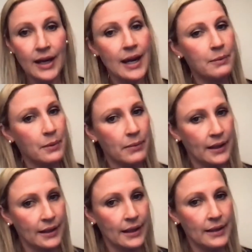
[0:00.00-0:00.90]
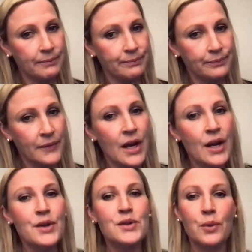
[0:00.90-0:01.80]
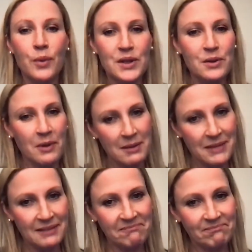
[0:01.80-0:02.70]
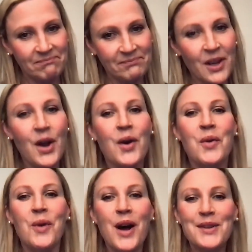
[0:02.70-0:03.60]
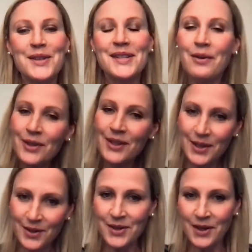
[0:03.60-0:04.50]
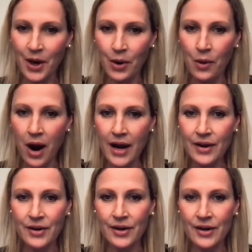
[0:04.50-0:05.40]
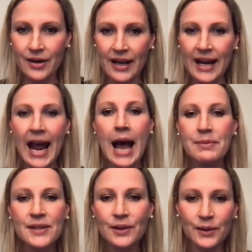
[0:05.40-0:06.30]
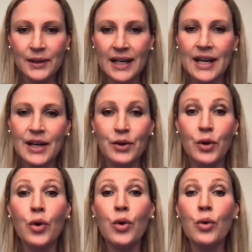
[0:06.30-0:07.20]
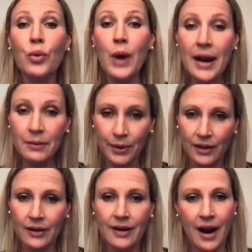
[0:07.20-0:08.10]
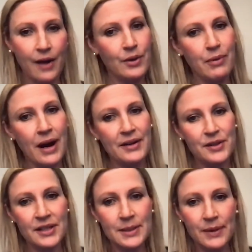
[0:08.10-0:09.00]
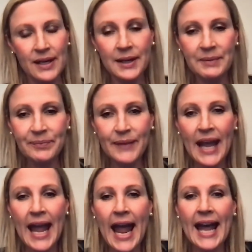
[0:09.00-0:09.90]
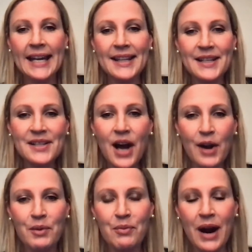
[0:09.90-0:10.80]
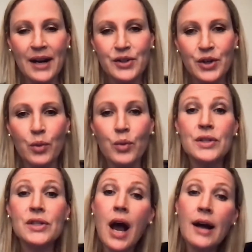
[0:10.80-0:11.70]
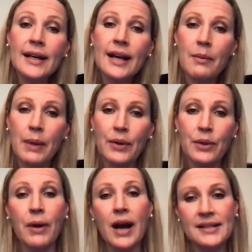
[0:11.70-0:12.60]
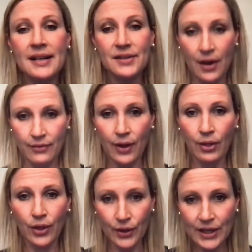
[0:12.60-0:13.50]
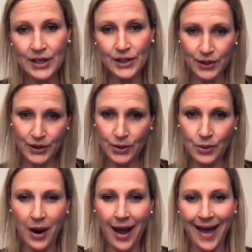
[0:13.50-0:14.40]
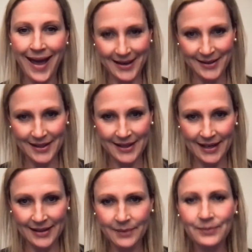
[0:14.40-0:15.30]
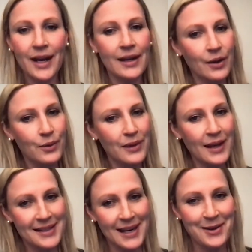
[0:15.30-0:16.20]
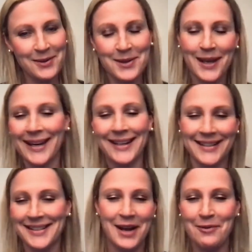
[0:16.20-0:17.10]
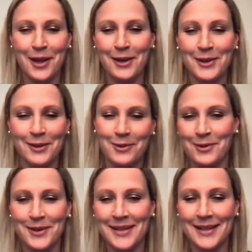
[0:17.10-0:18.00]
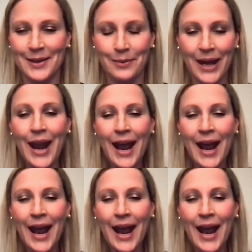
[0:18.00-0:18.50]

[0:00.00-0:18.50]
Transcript: capability. So what do I mean? Well, several years ago, I heard an absolutely incredible chiropractor speak. And this chiropractor was talking about the process of learning to do a handstand. I know that sounds like it doesn't have a lot to do with horses either, but